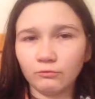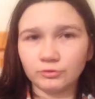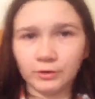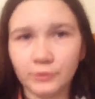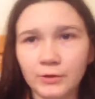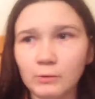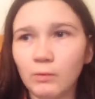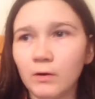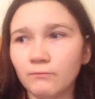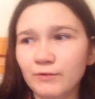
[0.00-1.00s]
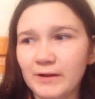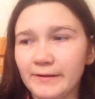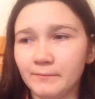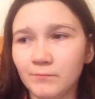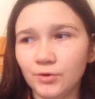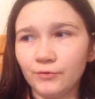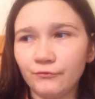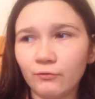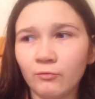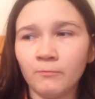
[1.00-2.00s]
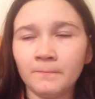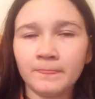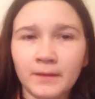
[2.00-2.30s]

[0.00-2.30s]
Also, you know what I'm really in mood for?